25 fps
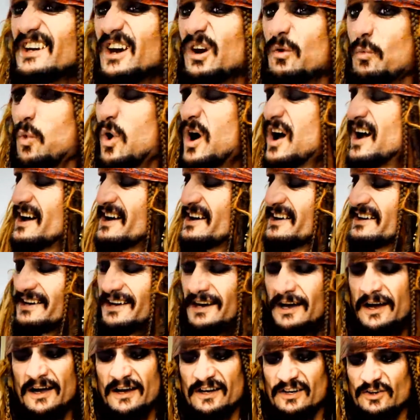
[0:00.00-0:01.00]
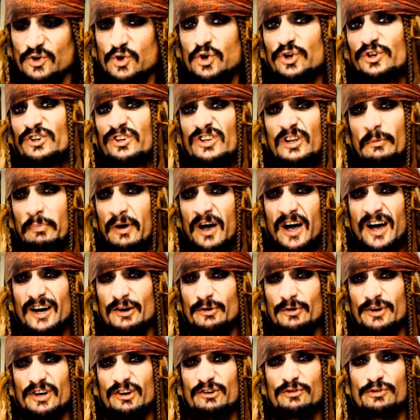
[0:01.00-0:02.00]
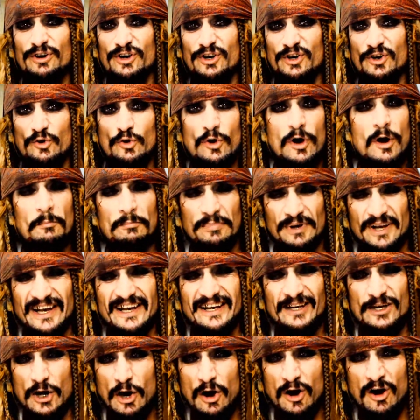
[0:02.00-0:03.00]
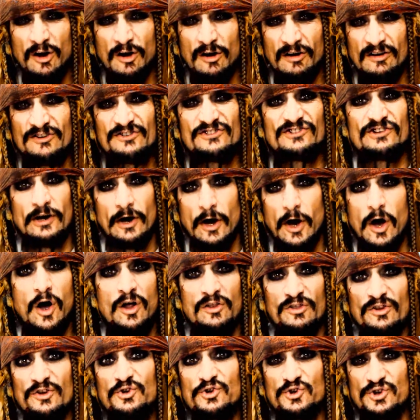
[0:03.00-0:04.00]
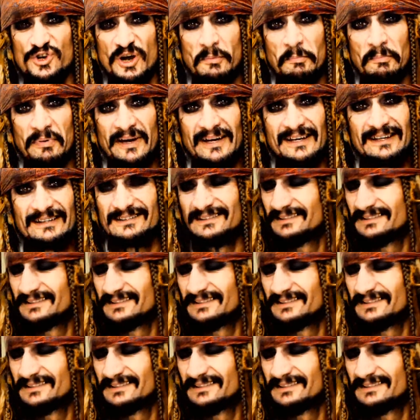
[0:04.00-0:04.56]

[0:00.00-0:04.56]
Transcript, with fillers: Yeah, why couldn't the pirate crew play cards on the ship?